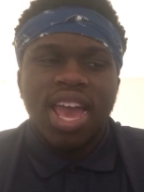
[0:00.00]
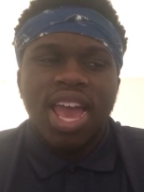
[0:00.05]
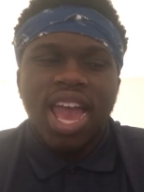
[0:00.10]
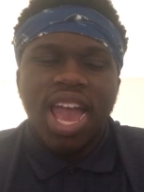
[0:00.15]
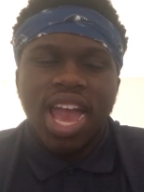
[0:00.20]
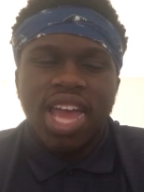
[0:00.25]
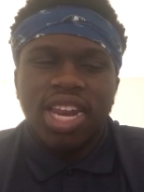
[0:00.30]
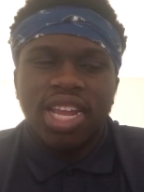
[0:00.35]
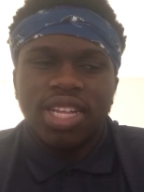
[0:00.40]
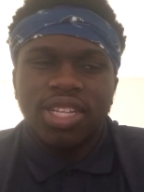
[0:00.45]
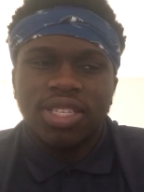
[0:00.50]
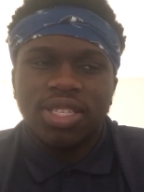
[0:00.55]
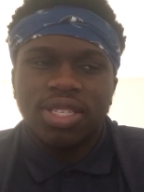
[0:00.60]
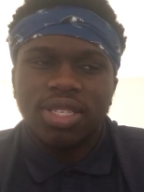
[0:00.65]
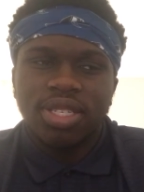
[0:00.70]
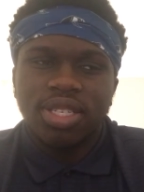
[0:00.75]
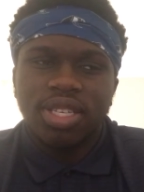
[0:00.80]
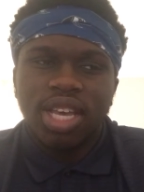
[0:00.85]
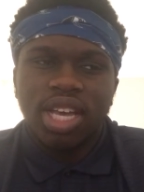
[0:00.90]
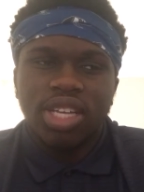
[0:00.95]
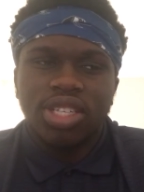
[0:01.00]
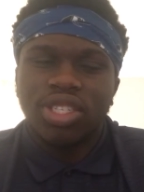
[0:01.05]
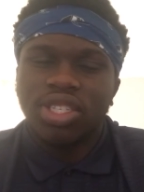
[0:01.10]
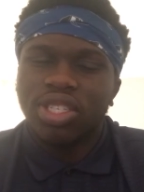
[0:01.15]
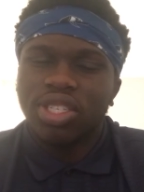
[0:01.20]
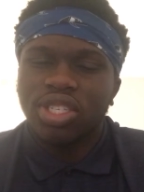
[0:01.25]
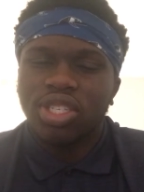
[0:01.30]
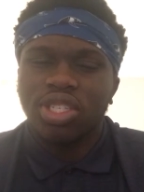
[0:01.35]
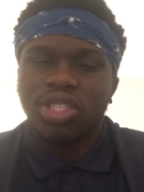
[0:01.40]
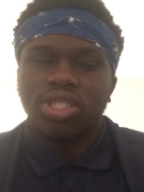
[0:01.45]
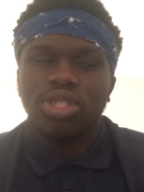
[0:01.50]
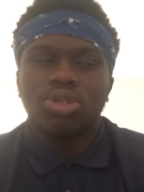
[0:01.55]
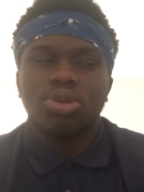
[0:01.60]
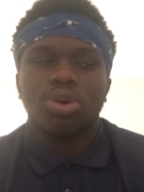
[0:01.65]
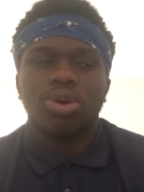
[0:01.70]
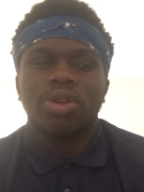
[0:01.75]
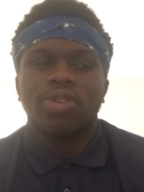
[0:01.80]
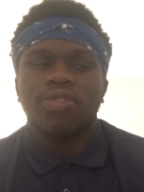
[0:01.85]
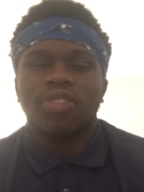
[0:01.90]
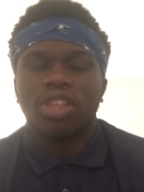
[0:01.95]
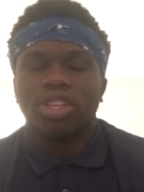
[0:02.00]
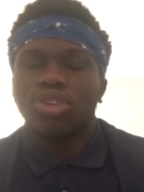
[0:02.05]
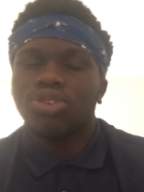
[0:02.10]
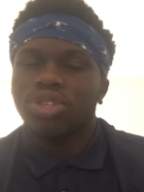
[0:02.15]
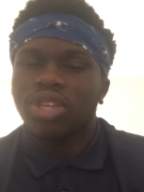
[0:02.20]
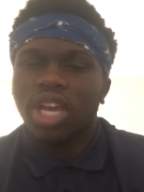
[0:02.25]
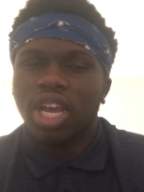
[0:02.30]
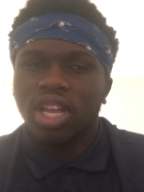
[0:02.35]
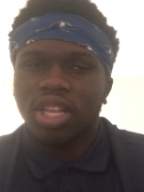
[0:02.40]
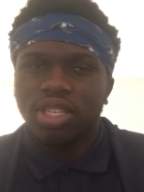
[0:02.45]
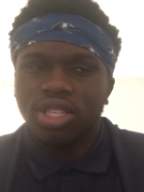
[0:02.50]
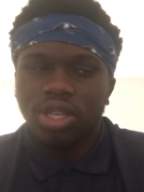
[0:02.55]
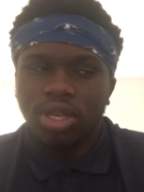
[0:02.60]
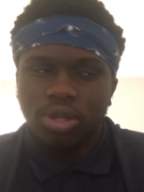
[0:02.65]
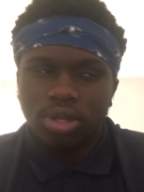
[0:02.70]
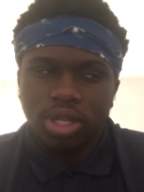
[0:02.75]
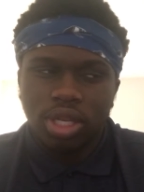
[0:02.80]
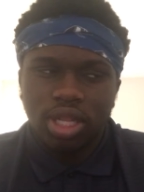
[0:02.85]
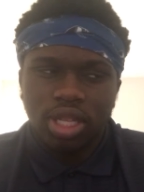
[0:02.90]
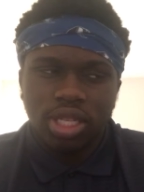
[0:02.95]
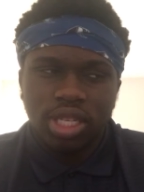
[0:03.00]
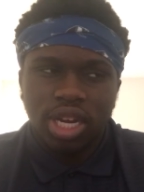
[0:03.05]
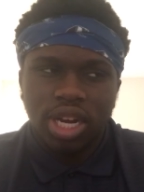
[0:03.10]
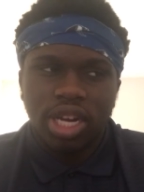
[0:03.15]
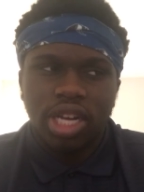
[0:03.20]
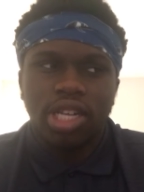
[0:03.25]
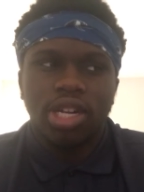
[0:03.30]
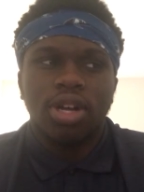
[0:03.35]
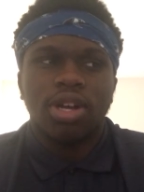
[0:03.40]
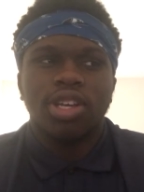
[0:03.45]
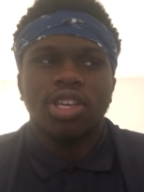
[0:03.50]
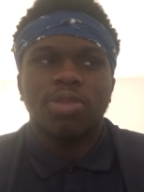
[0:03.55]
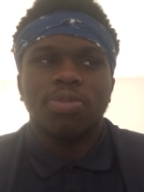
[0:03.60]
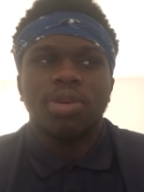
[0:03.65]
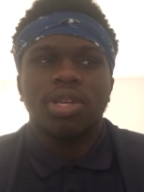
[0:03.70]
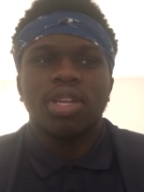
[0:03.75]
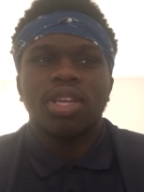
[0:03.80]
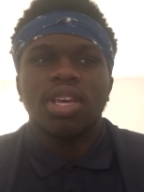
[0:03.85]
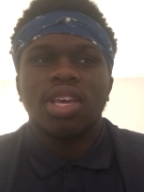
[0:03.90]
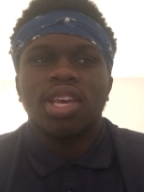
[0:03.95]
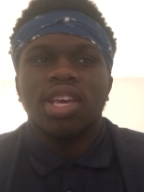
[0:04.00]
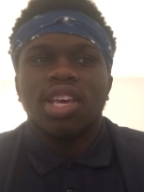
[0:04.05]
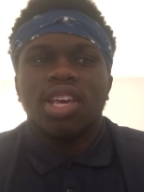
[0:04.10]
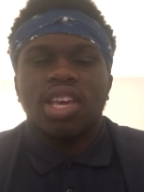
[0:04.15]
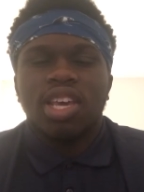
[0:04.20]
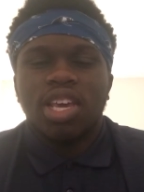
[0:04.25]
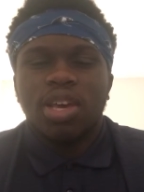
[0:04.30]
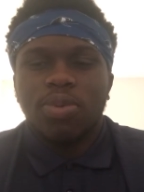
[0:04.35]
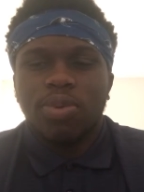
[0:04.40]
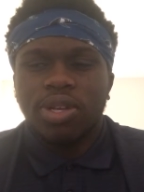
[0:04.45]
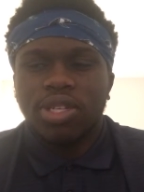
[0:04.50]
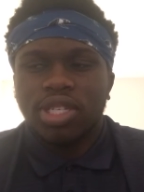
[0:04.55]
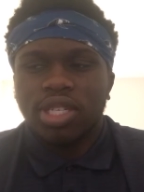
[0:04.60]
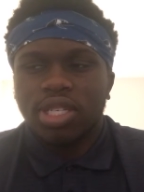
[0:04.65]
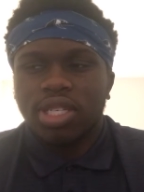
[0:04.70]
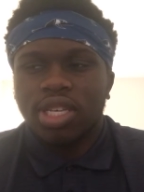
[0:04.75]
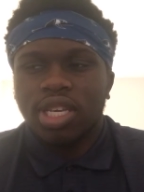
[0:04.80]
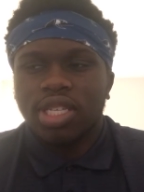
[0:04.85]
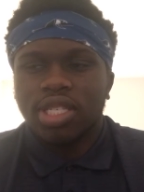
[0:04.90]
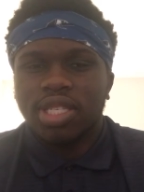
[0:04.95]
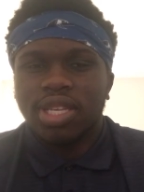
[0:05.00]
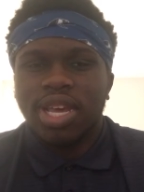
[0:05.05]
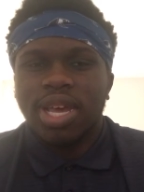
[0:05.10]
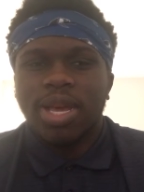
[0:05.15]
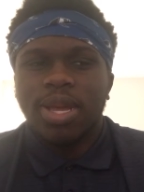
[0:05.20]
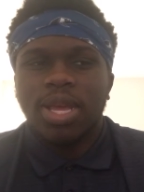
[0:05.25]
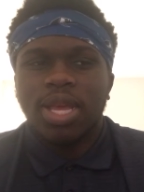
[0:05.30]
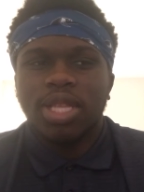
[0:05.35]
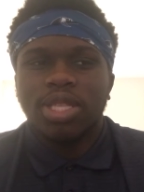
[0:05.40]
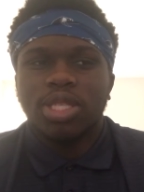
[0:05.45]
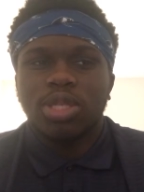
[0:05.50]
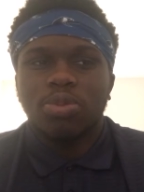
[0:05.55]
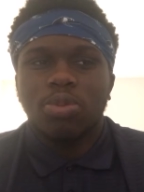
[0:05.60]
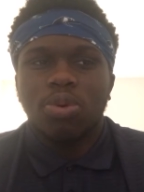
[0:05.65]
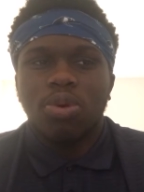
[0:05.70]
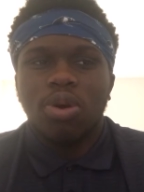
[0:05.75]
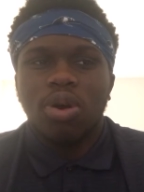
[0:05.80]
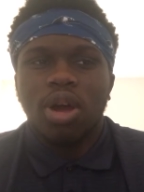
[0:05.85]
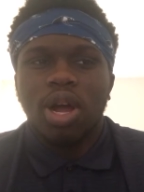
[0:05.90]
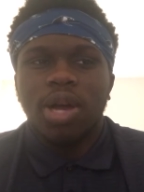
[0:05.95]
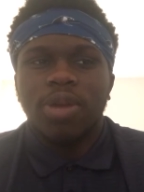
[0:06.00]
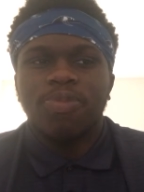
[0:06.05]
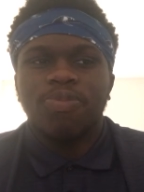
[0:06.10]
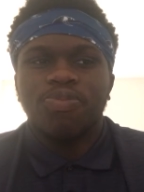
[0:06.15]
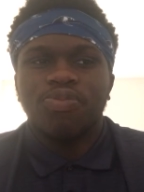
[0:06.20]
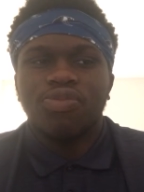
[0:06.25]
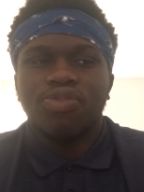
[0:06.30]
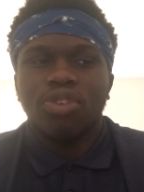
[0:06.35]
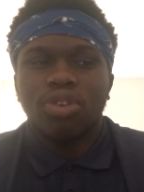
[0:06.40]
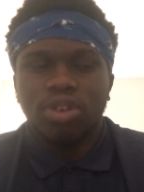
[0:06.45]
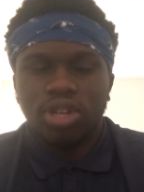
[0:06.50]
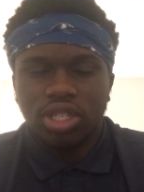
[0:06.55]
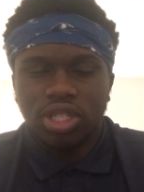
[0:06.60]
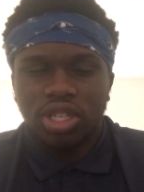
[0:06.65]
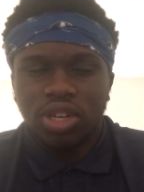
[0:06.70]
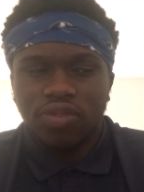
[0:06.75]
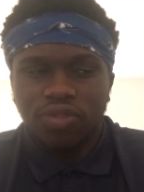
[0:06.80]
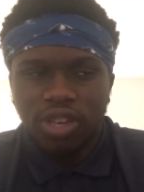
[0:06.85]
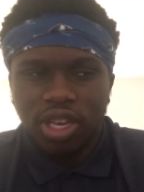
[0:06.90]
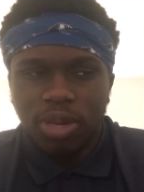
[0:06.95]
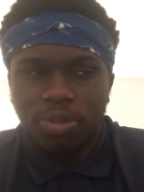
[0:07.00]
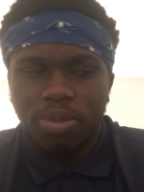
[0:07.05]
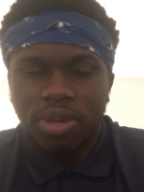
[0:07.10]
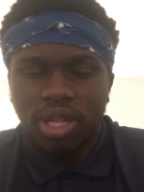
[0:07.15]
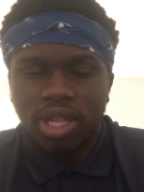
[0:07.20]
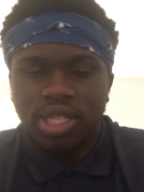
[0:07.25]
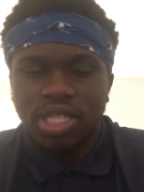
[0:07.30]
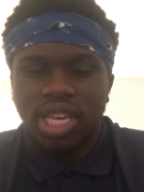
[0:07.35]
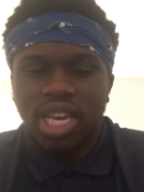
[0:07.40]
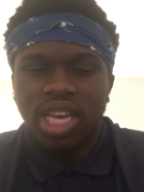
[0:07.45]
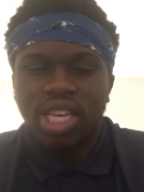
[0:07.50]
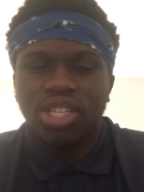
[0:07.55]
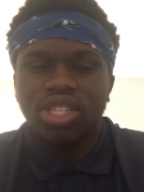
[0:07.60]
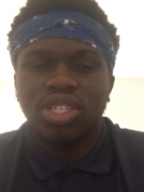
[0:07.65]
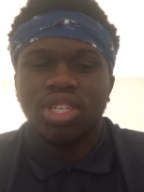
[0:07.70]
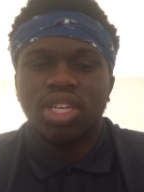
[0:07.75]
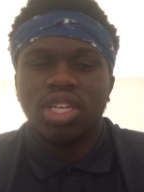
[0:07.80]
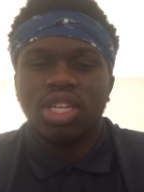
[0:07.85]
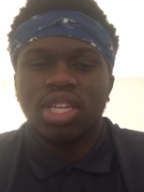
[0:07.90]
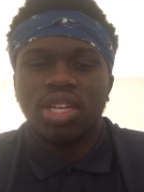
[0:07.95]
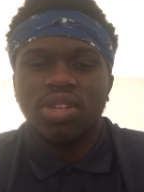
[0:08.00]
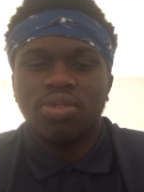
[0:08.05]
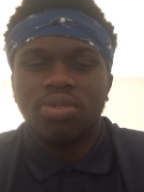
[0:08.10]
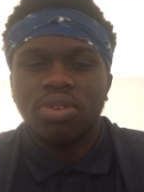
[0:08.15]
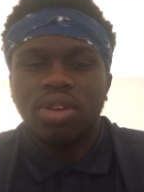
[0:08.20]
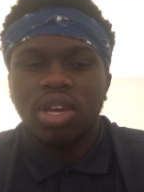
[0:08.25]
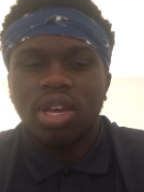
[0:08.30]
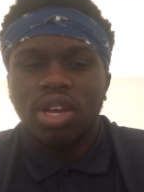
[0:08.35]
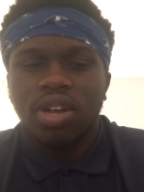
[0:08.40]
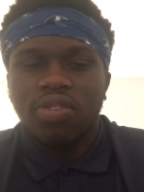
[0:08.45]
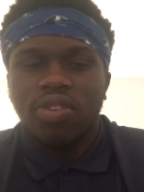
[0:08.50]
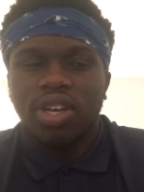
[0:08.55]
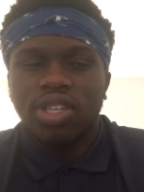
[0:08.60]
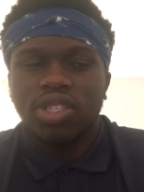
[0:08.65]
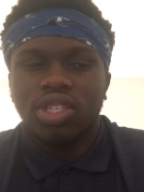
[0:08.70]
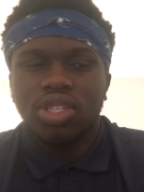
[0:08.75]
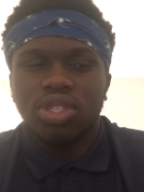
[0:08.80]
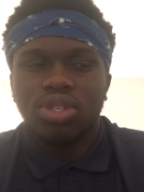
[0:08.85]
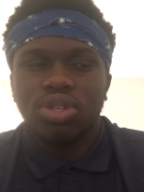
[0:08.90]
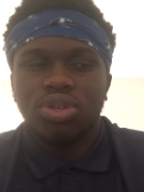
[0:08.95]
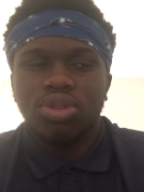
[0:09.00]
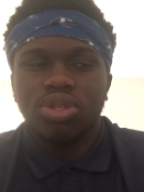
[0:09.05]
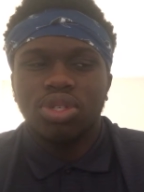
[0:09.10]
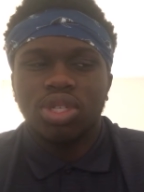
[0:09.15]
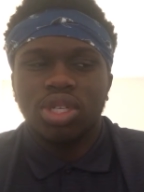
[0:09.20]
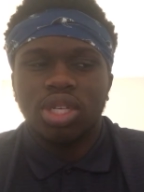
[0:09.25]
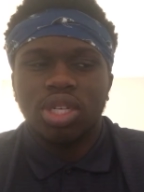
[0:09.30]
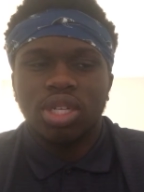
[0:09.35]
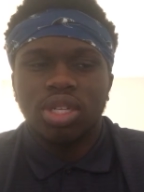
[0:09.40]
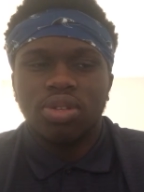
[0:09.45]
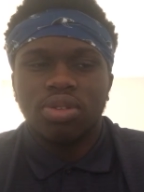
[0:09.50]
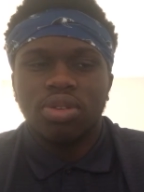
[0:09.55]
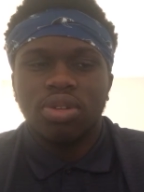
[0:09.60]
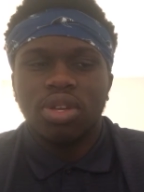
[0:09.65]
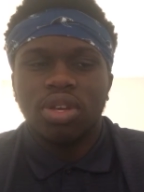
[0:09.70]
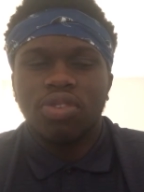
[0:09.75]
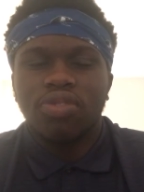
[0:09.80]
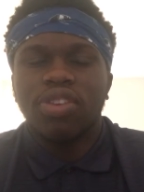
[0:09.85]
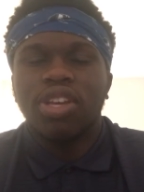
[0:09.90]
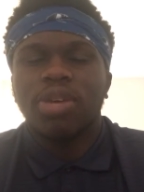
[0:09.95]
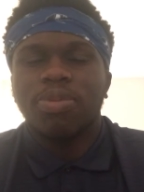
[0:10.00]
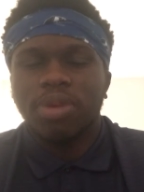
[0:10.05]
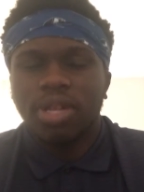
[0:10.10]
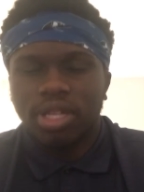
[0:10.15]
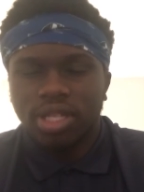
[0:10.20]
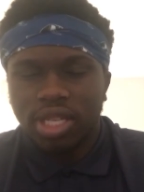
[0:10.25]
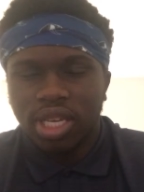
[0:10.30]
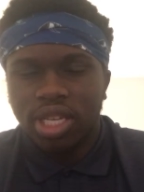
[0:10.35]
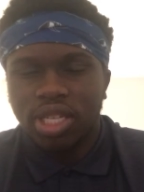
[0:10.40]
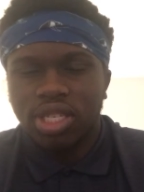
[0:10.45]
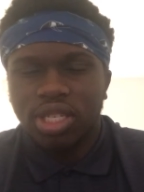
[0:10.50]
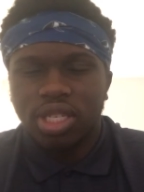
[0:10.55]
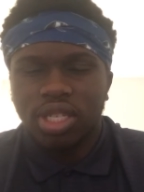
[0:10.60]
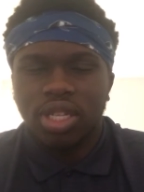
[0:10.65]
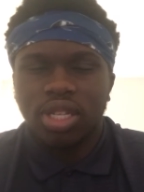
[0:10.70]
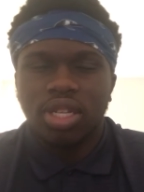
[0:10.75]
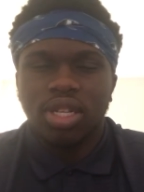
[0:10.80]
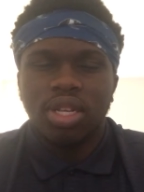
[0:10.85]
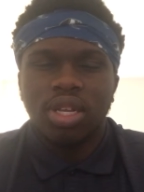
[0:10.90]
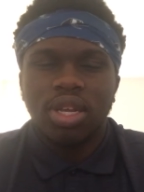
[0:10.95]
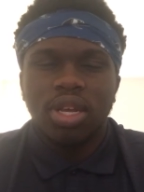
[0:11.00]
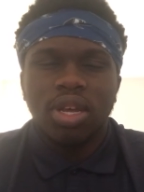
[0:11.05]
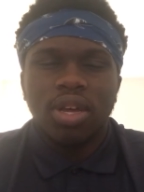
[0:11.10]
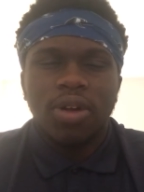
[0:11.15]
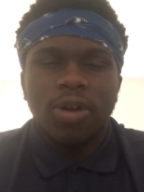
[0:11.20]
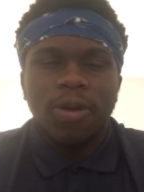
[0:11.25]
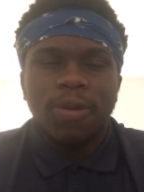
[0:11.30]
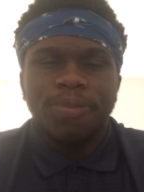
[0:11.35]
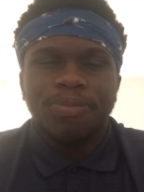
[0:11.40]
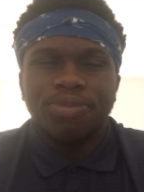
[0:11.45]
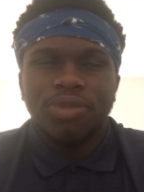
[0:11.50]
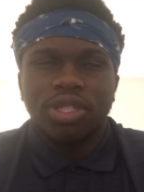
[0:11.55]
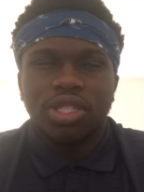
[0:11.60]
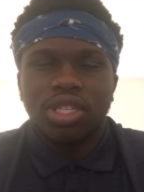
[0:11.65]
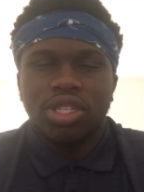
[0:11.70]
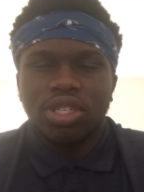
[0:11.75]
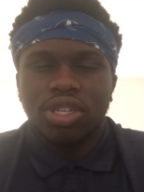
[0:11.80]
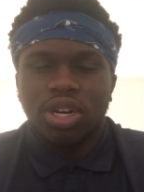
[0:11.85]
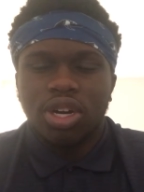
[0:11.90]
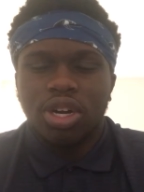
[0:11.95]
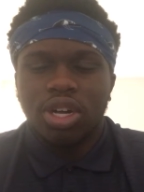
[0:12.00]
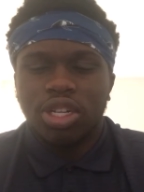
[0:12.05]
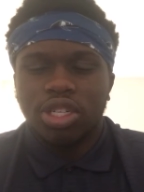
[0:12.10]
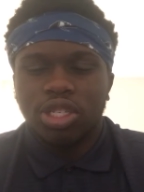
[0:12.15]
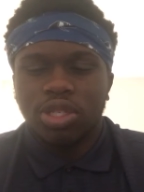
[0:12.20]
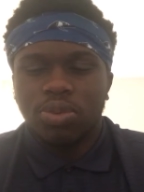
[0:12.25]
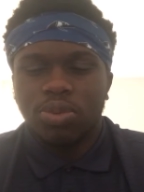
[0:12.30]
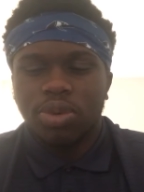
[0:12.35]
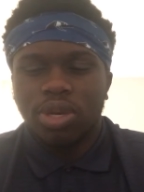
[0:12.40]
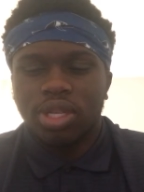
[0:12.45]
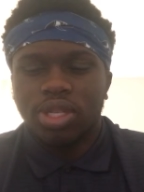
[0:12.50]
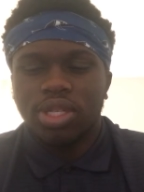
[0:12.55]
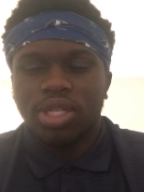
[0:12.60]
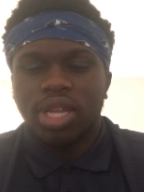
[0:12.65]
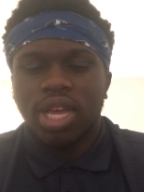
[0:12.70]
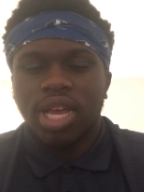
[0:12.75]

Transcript: and it's as this is sort of a utilitarian argument. in which it says that it's more on focus on rehabilitation and restitution and rehabilitation and deterrence, in which